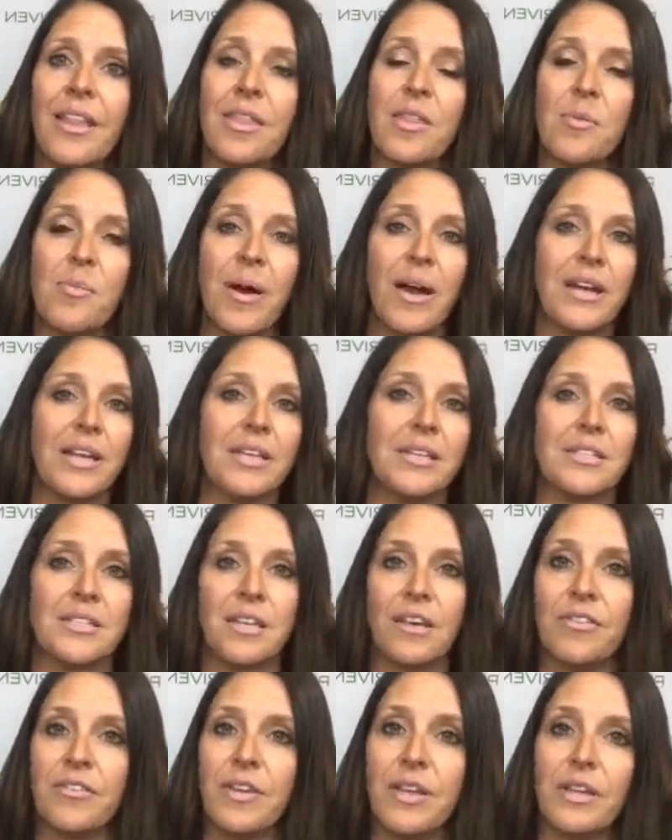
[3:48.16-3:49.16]
the body is
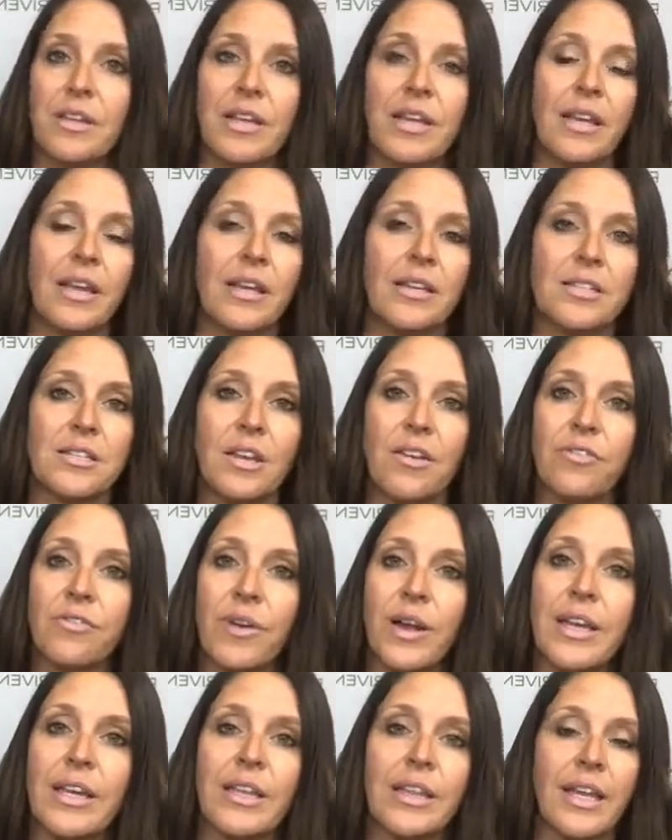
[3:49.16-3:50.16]
self-healing, it's
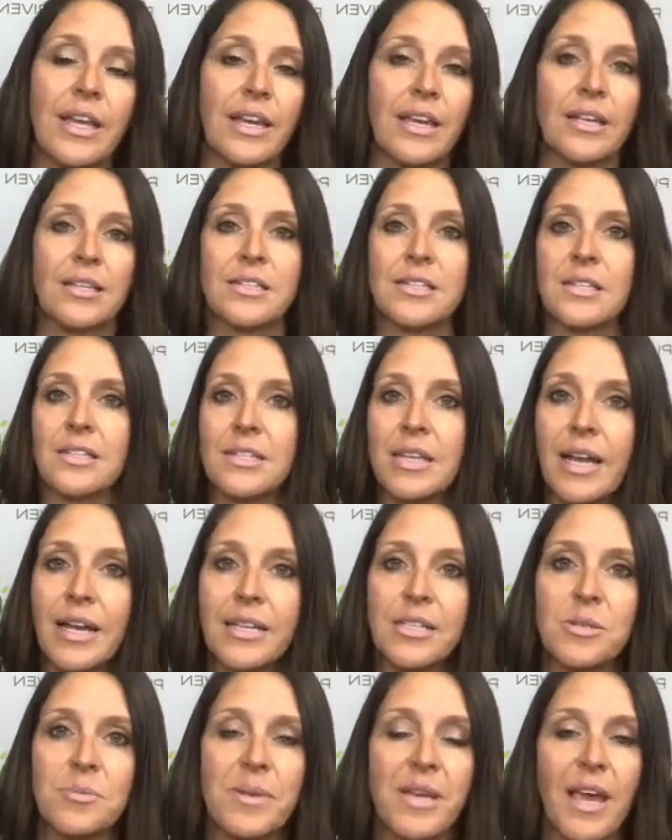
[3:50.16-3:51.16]
self-regulating, it's designed
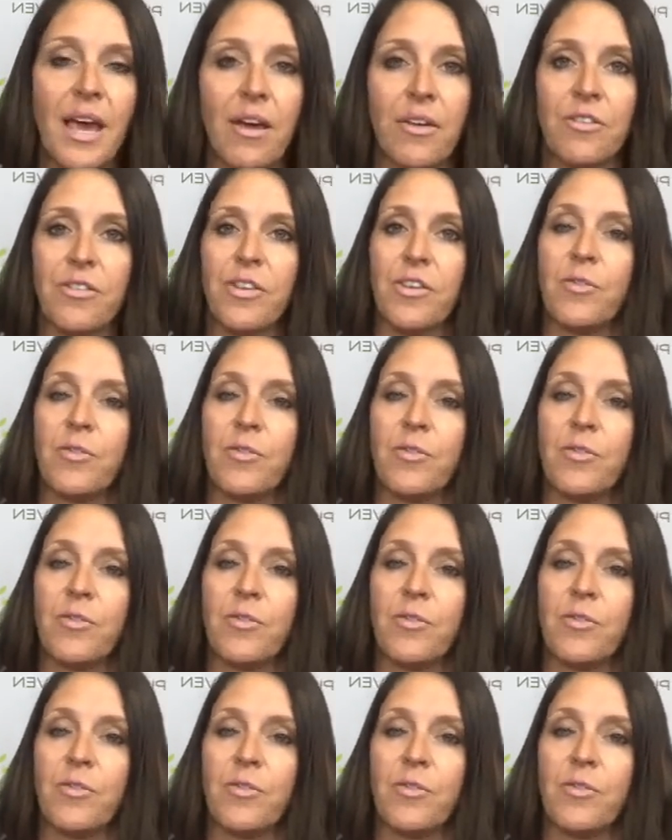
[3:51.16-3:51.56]
to be healthy.